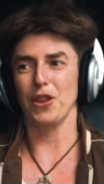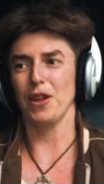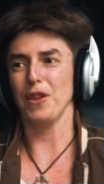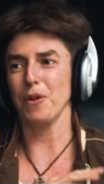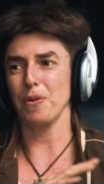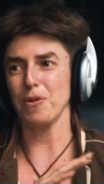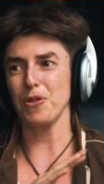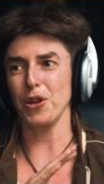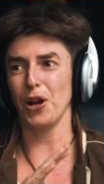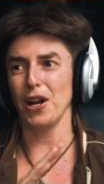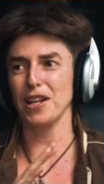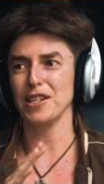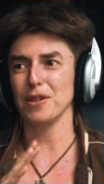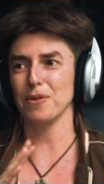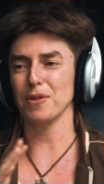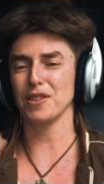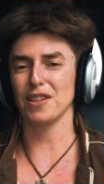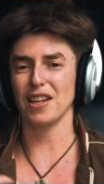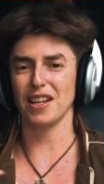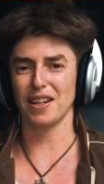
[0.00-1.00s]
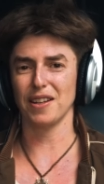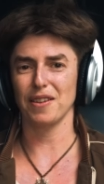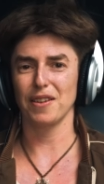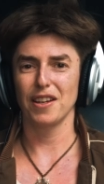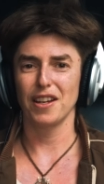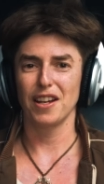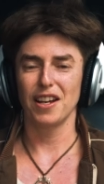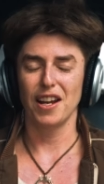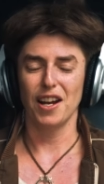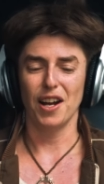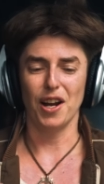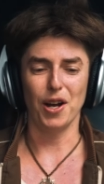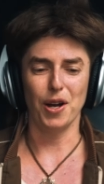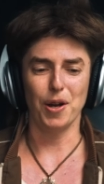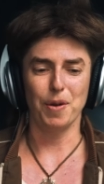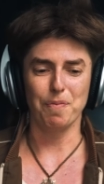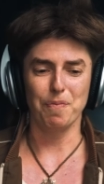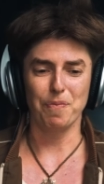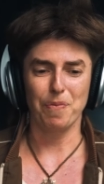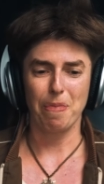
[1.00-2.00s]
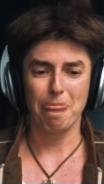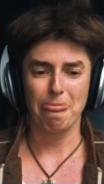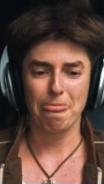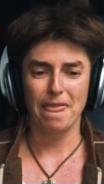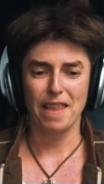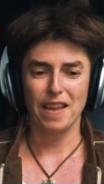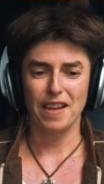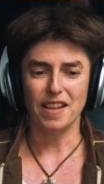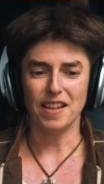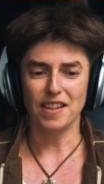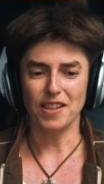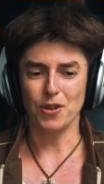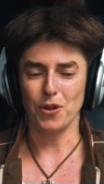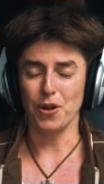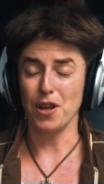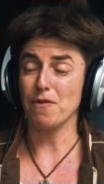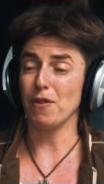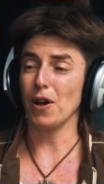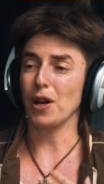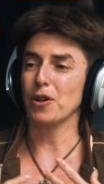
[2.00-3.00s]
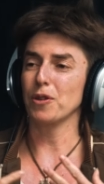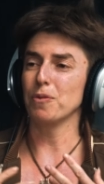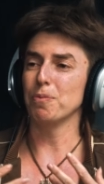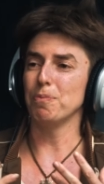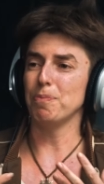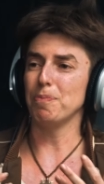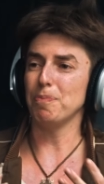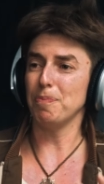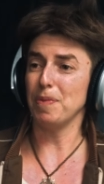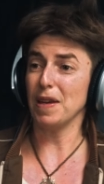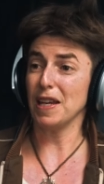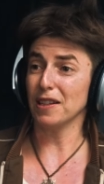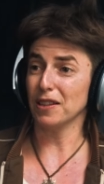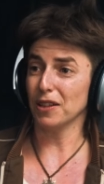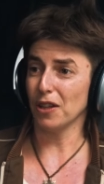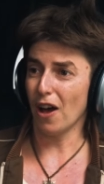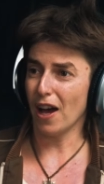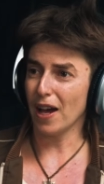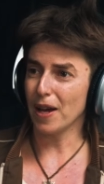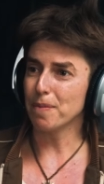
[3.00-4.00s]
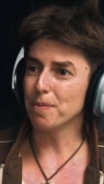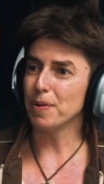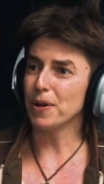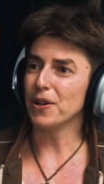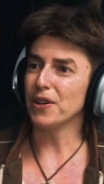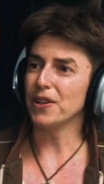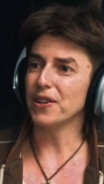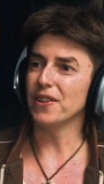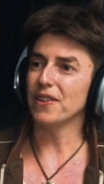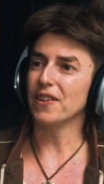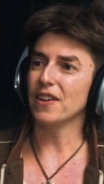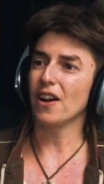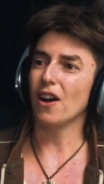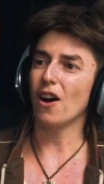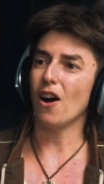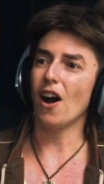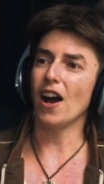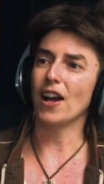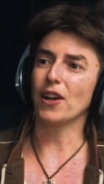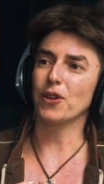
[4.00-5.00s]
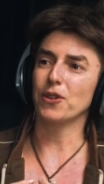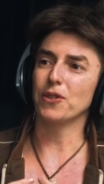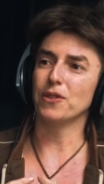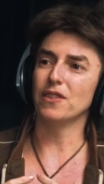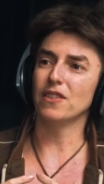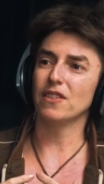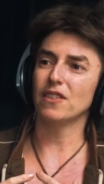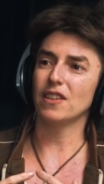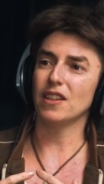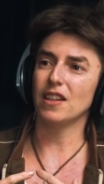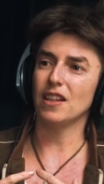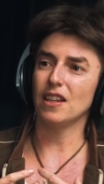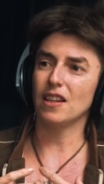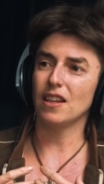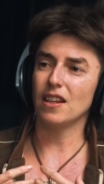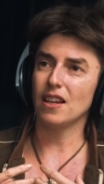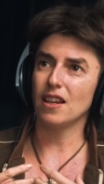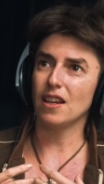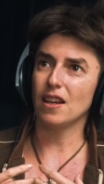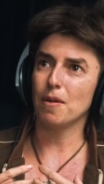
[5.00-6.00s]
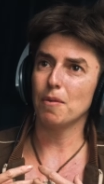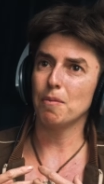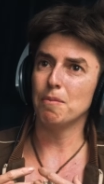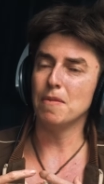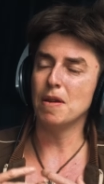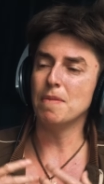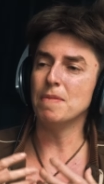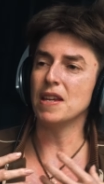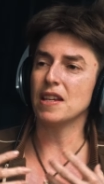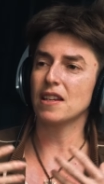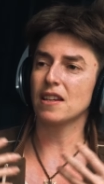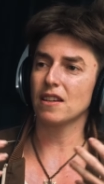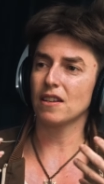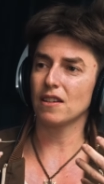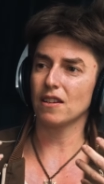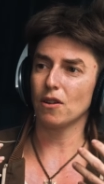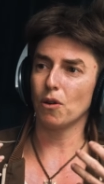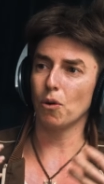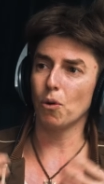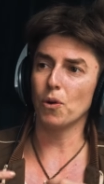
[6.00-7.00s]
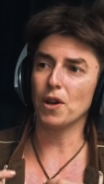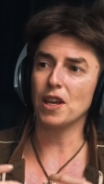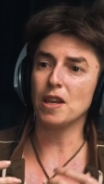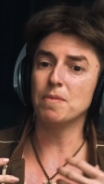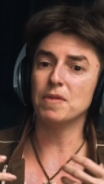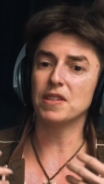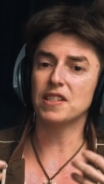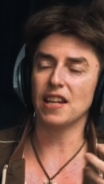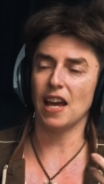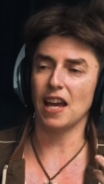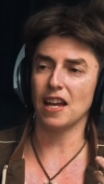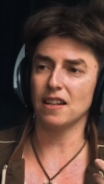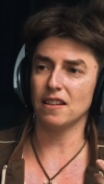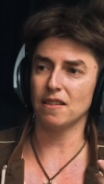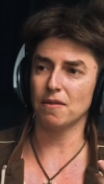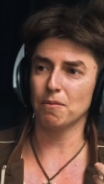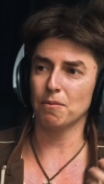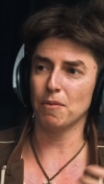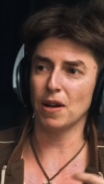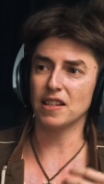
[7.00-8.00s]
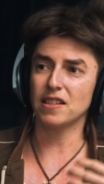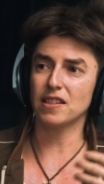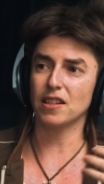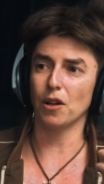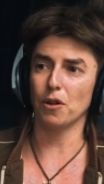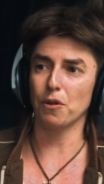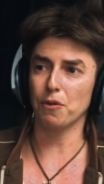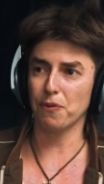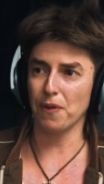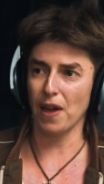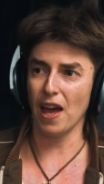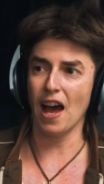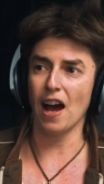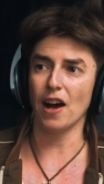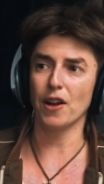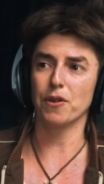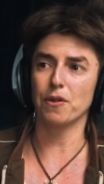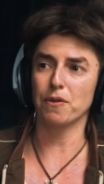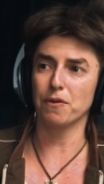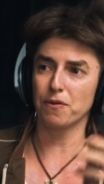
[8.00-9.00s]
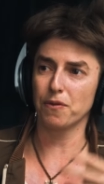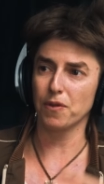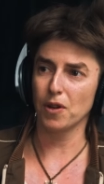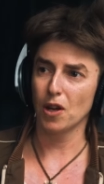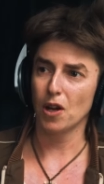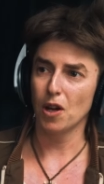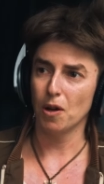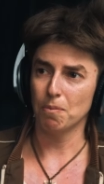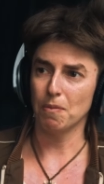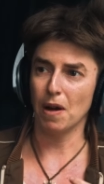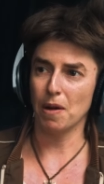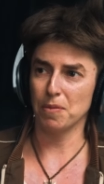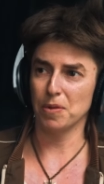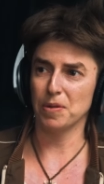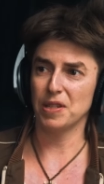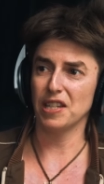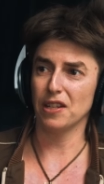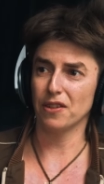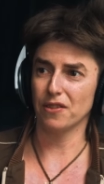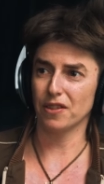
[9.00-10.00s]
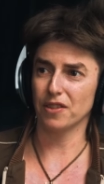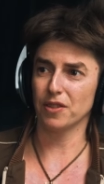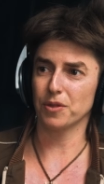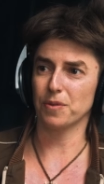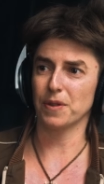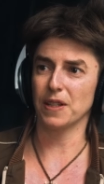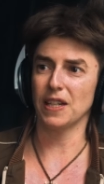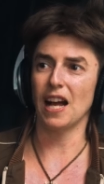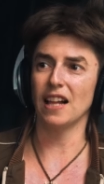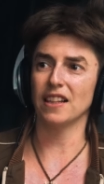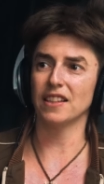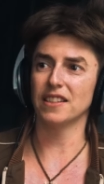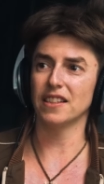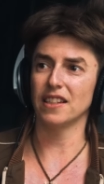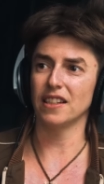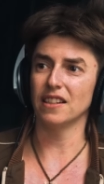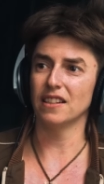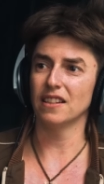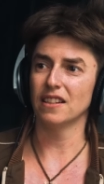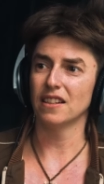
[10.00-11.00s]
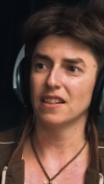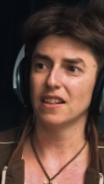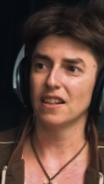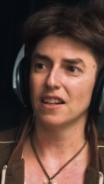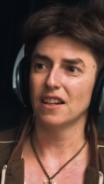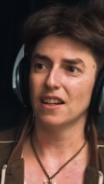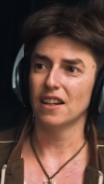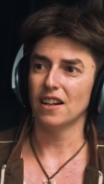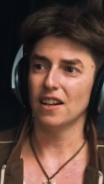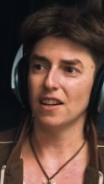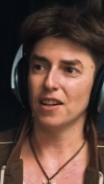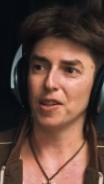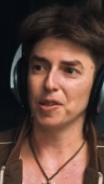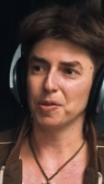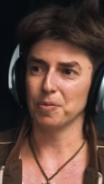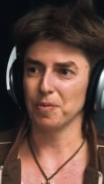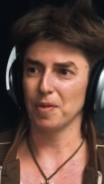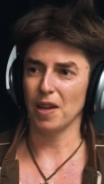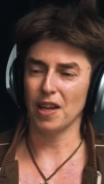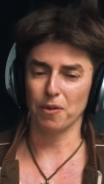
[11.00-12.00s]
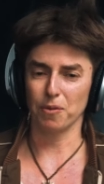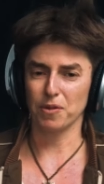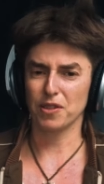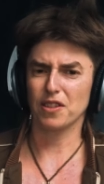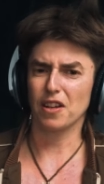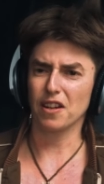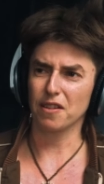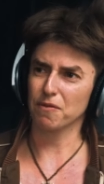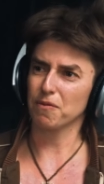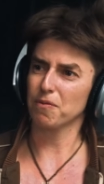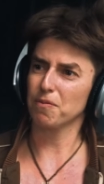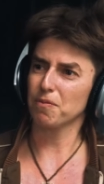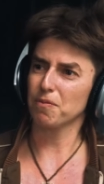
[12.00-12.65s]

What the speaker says: then the idea was like, if I could be a lyrebird, I could mimic or imitate myself out of my material reality. And it was kind of